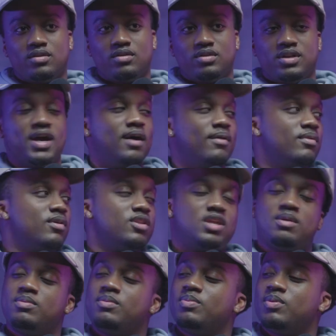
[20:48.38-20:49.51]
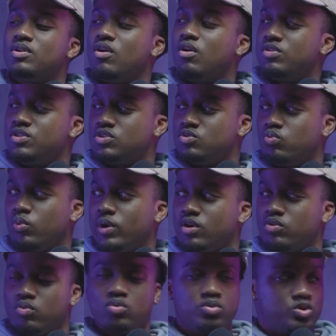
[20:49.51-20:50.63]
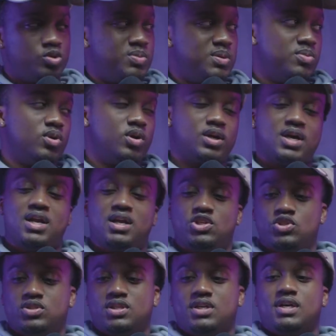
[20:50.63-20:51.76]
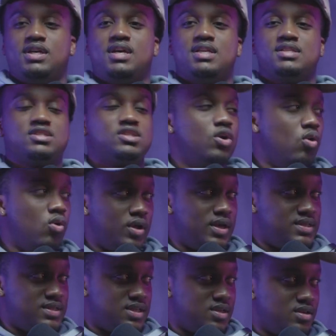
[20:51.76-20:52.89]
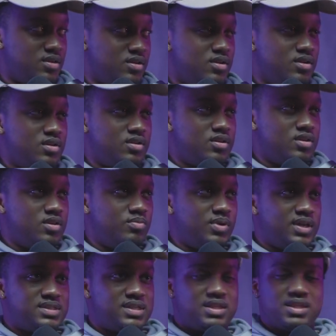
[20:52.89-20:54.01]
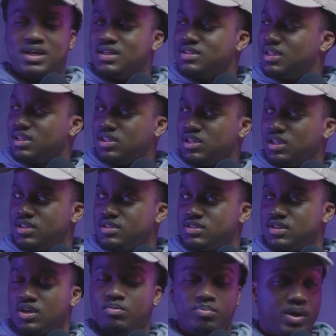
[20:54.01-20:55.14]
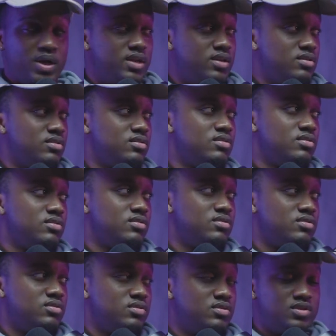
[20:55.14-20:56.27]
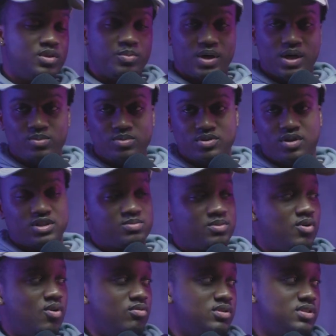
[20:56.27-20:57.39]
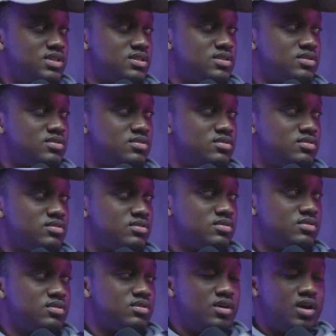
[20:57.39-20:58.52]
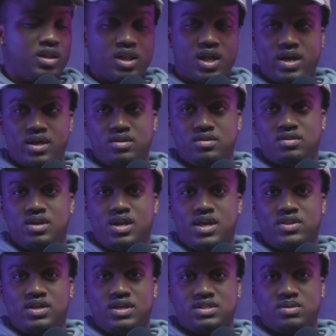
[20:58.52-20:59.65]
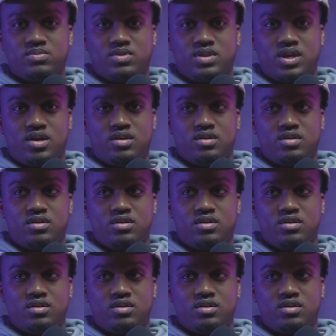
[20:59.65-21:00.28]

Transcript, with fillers: yeah. They've been putting all these weird rules, so people are kind of just, like, against the whole idea because they think it's, like, legalistic. But the Bible talks about holiness a lot, and I think it's something that